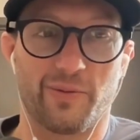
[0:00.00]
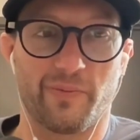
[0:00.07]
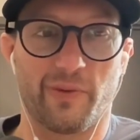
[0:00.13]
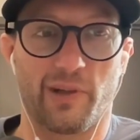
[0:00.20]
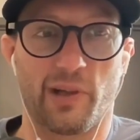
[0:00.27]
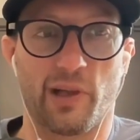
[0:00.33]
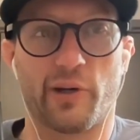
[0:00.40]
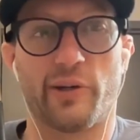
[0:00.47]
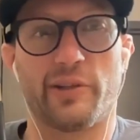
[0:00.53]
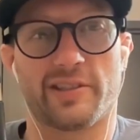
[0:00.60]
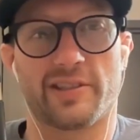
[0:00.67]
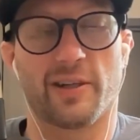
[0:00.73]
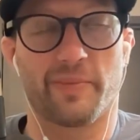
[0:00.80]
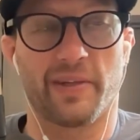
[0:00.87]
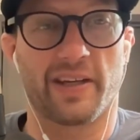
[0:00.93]
learn
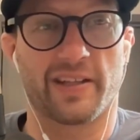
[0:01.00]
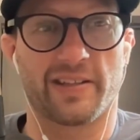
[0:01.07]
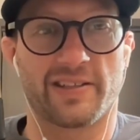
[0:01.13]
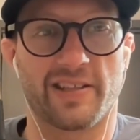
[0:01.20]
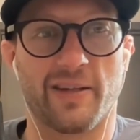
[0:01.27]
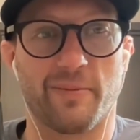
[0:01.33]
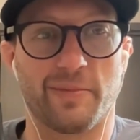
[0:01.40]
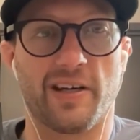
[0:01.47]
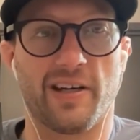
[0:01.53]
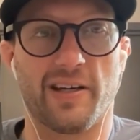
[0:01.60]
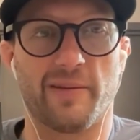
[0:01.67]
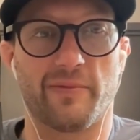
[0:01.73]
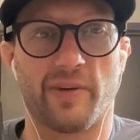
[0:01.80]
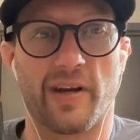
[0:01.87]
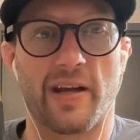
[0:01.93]
something at the same
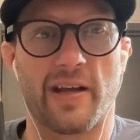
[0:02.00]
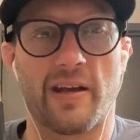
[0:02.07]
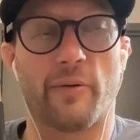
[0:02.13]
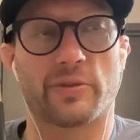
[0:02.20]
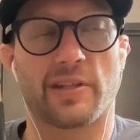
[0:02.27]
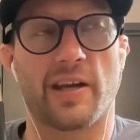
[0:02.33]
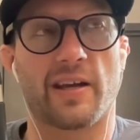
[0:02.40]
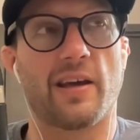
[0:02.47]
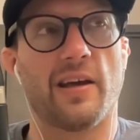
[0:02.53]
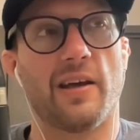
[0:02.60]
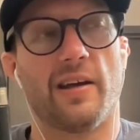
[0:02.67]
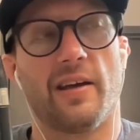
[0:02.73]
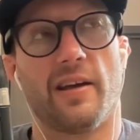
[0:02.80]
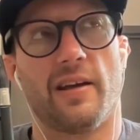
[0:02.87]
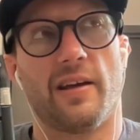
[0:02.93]
time? Right. And I was like,
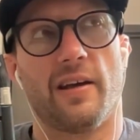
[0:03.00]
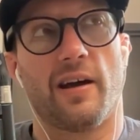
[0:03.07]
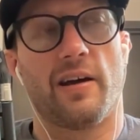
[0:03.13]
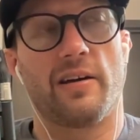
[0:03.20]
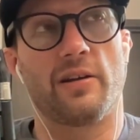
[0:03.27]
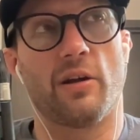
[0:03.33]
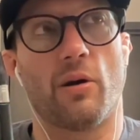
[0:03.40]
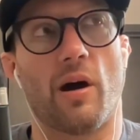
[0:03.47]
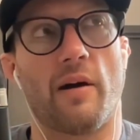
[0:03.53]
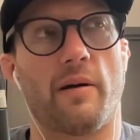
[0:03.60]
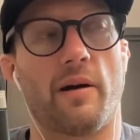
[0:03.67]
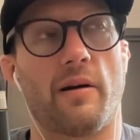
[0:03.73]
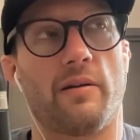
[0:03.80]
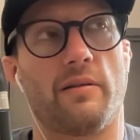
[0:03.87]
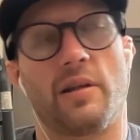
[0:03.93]

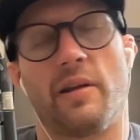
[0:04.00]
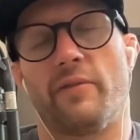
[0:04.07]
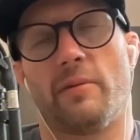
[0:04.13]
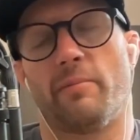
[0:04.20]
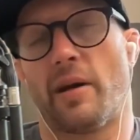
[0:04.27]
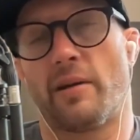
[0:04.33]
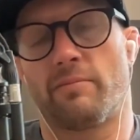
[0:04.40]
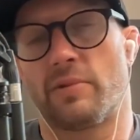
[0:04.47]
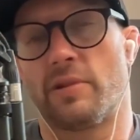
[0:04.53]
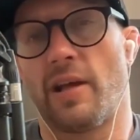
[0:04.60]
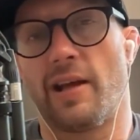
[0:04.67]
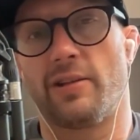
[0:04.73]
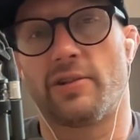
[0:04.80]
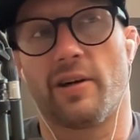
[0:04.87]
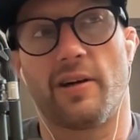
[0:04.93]
even in my
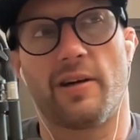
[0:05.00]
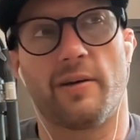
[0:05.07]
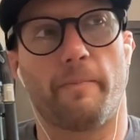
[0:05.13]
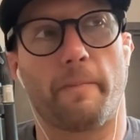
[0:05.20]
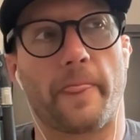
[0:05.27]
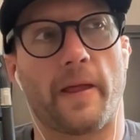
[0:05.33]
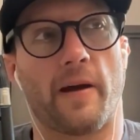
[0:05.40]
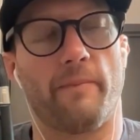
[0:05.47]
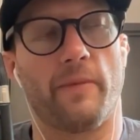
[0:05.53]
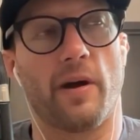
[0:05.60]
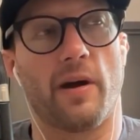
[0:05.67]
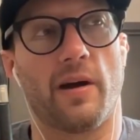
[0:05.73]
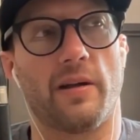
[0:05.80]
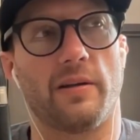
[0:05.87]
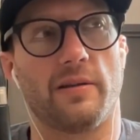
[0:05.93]
day job, I'm
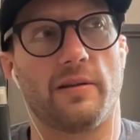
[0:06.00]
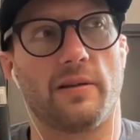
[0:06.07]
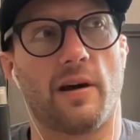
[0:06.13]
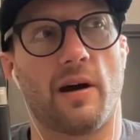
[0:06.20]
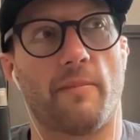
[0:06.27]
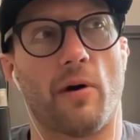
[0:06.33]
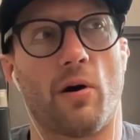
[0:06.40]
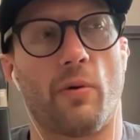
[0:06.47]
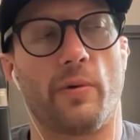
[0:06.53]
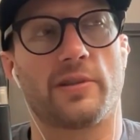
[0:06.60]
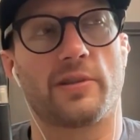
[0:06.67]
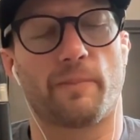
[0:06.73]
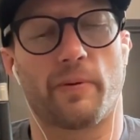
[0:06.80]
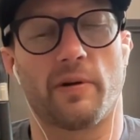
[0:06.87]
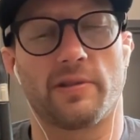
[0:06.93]
always
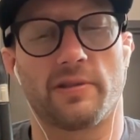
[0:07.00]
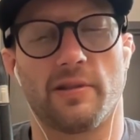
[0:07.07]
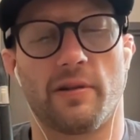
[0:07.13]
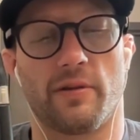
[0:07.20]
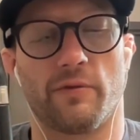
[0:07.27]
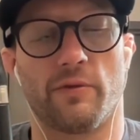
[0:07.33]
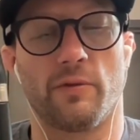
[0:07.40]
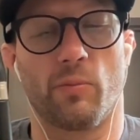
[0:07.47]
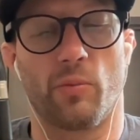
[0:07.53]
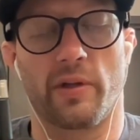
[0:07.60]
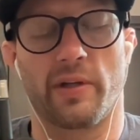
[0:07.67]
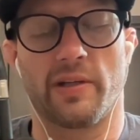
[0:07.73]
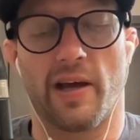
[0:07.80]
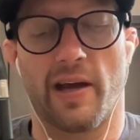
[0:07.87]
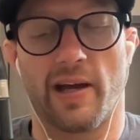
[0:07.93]
the person in the room
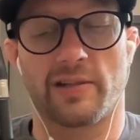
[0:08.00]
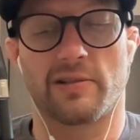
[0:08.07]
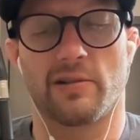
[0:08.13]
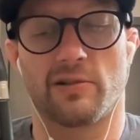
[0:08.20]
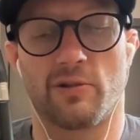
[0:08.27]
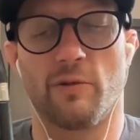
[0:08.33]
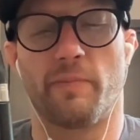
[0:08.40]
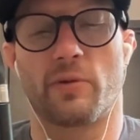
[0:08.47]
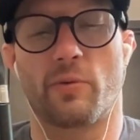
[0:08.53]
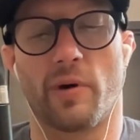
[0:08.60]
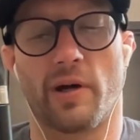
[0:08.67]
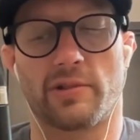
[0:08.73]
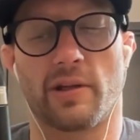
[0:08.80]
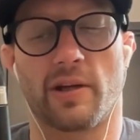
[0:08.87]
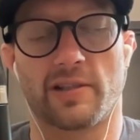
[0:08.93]
willing to ask the stupid
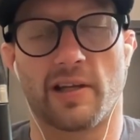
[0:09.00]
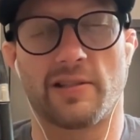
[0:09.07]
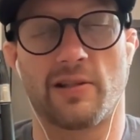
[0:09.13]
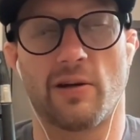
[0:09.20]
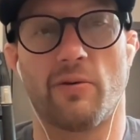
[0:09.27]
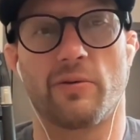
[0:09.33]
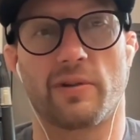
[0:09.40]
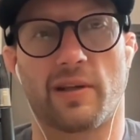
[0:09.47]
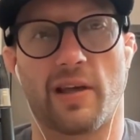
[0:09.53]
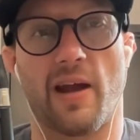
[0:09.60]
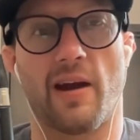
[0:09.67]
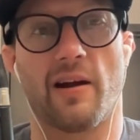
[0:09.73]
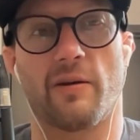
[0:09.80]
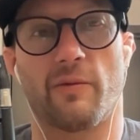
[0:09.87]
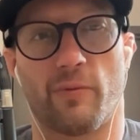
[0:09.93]
question because I don't
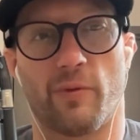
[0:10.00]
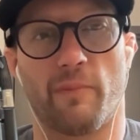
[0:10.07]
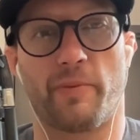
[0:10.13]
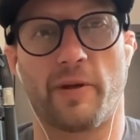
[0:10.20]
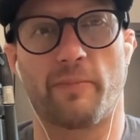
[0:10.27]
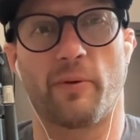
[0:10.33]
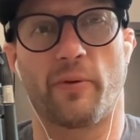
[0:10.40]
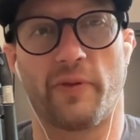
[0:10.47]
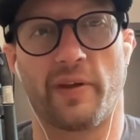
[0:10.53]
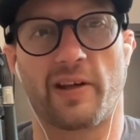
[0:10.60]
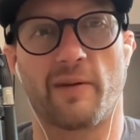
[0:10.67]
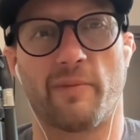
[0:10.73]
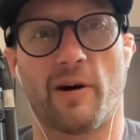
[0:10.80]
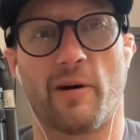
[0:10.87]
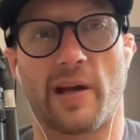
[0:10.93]
care what people think
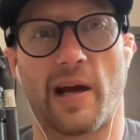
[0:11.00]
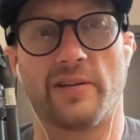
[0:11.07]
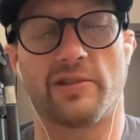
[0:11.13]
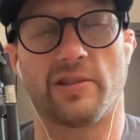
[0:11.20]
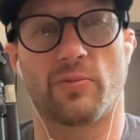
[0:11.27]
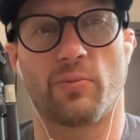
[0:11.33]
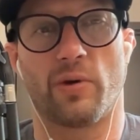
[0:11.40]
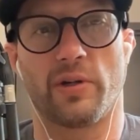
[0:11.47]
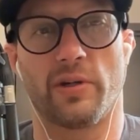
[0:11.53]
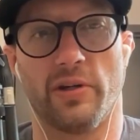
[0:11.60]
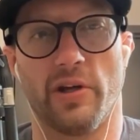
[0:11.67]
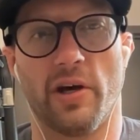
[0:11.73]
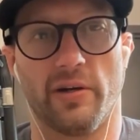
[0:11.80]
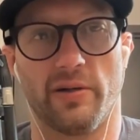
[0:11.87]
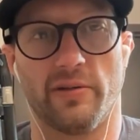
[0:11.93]
about me. I just want to
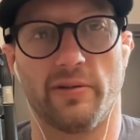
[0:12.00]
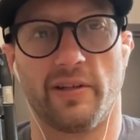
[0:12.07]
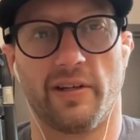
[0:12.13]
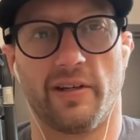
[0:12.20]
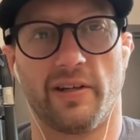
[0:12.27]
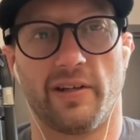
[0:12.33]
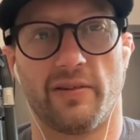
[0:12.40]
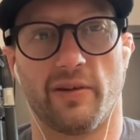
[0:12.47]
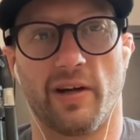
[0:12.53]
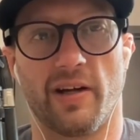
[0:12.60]
know. Right.